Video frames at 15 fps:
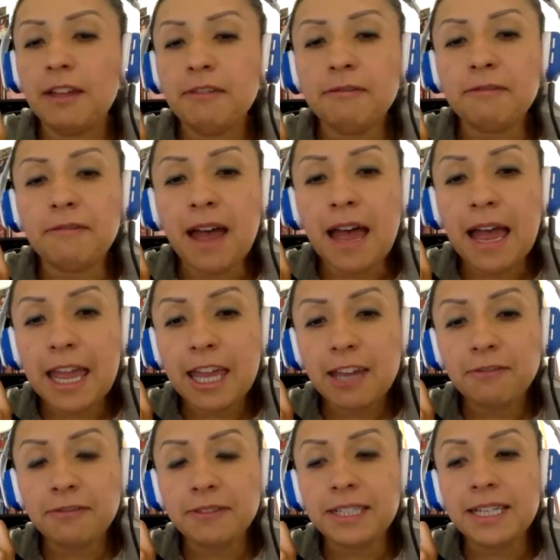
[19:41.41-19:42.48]
5
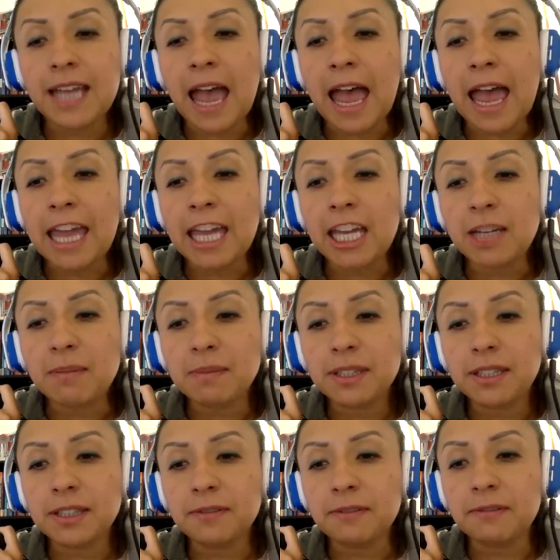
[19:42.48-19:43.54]

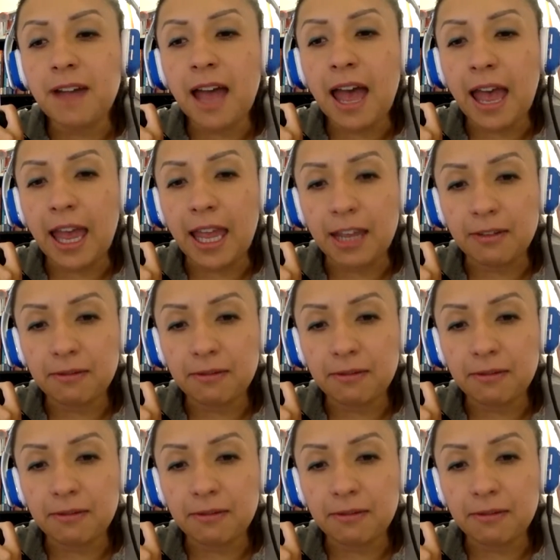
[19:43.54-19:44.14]
times 5.